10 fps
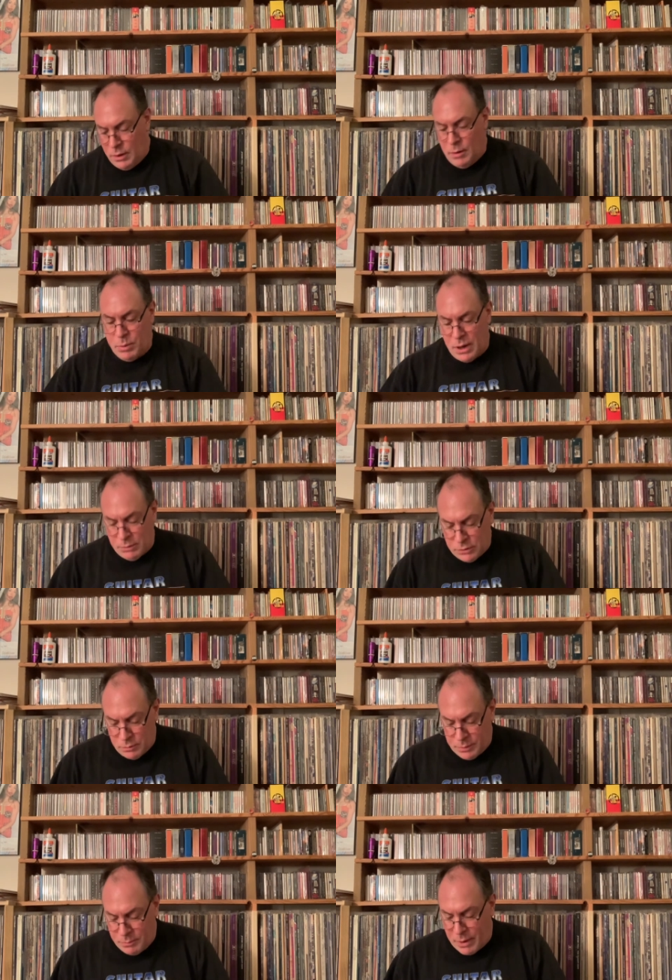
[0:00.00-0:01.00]
But I'm a little
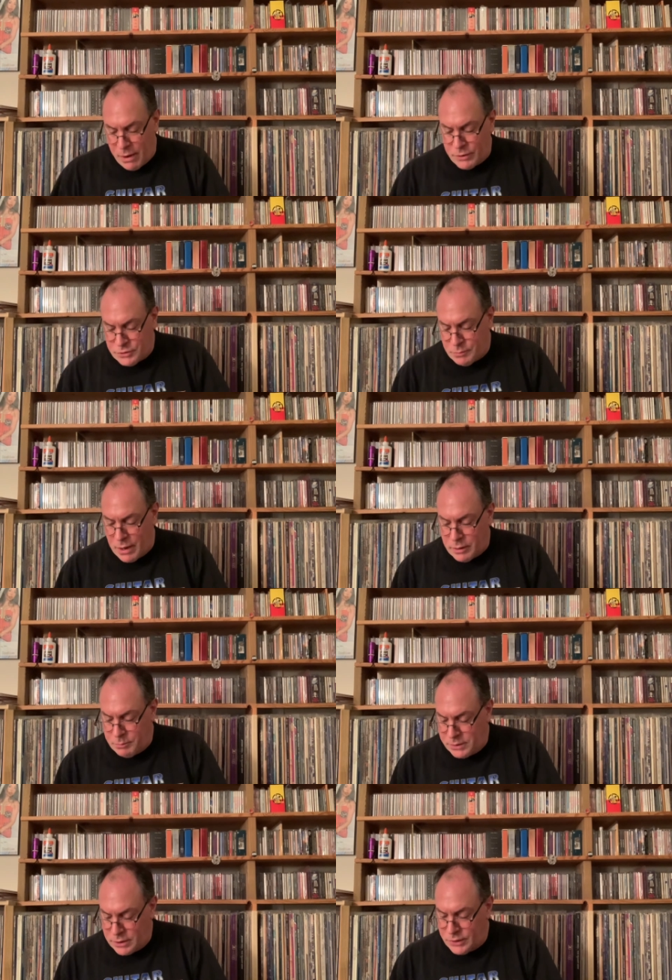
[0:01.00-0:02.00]
bit embarrassed about it
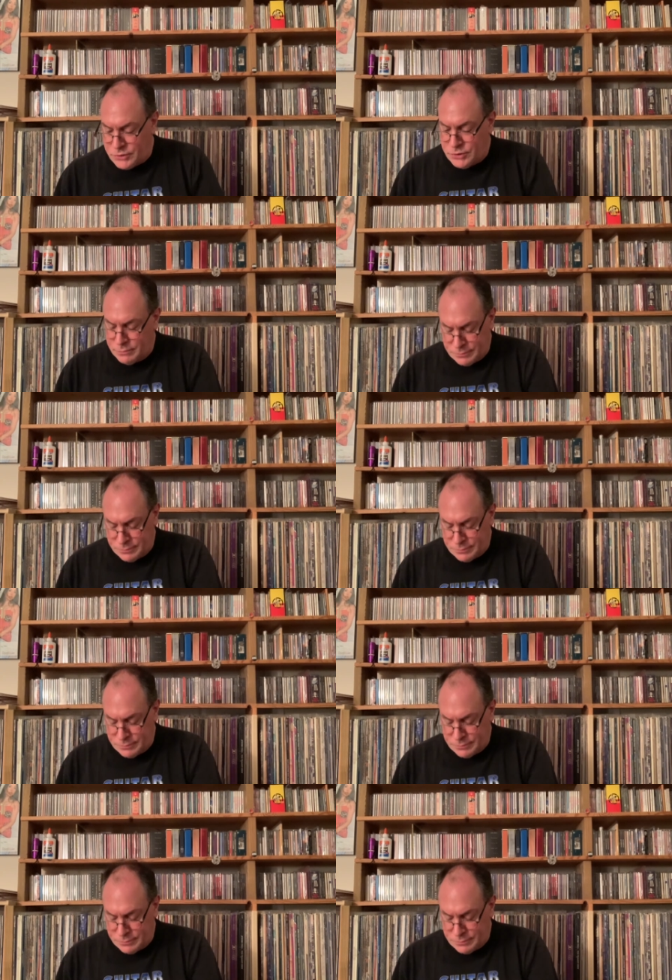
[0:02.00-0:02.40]
because